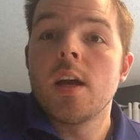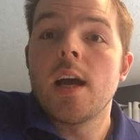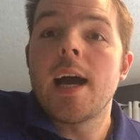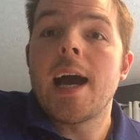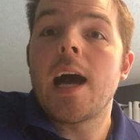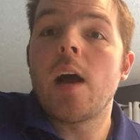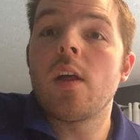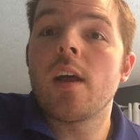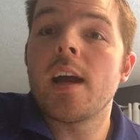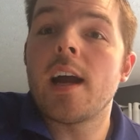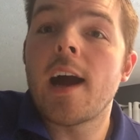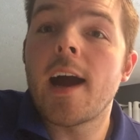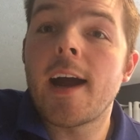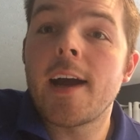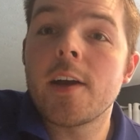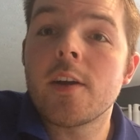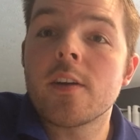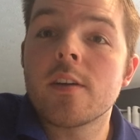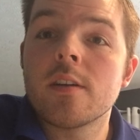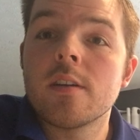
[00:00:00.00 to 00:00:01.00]
how I
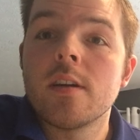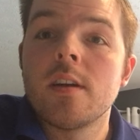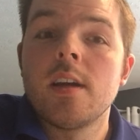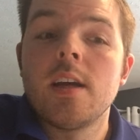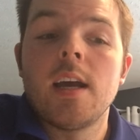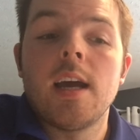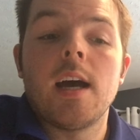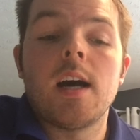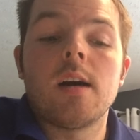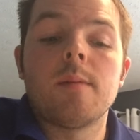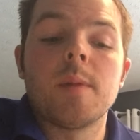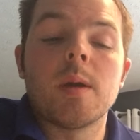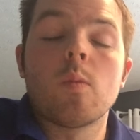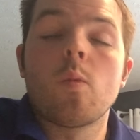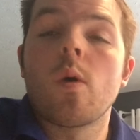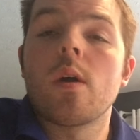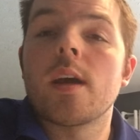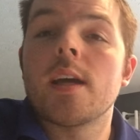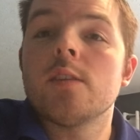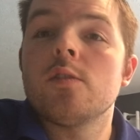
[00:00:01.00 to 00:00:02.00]
hire, and
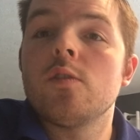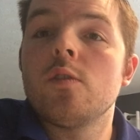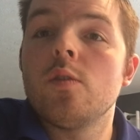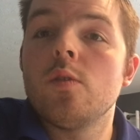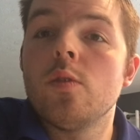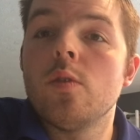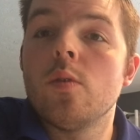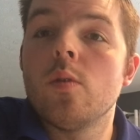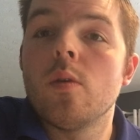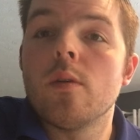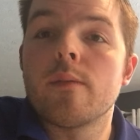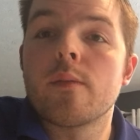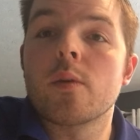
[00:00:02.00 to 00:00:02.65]
what I do